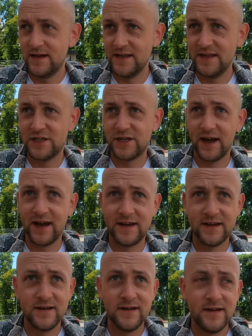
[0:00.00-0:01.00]
in the
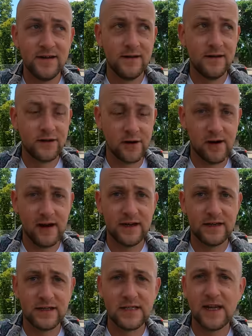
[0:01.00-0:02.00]
shade,
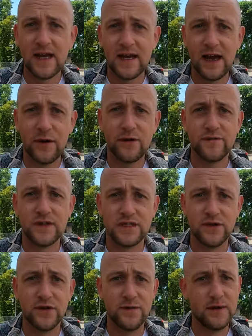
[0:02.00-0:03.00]
trying to stay out of the
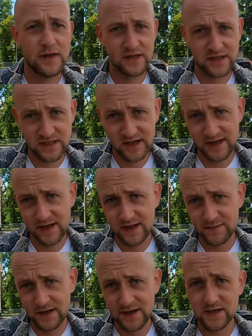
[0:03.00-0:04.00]
sun because I think
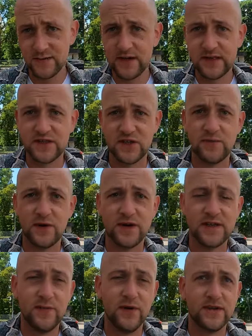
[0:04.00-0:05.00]
I'm a little bit
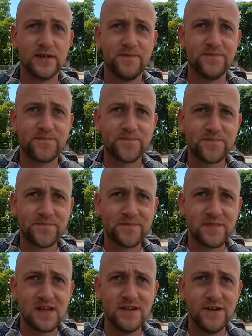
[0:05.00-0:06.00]
sunburnt, but
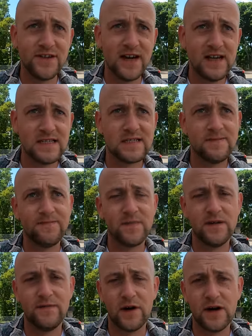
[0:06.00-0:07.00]
nonetheless,
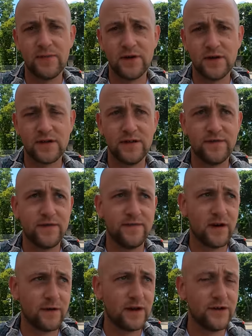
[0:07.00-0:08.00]
very productive,
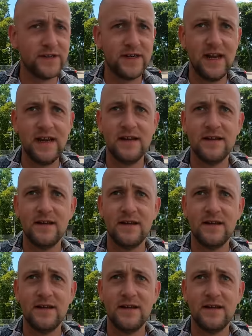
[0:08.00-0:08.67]
very good day.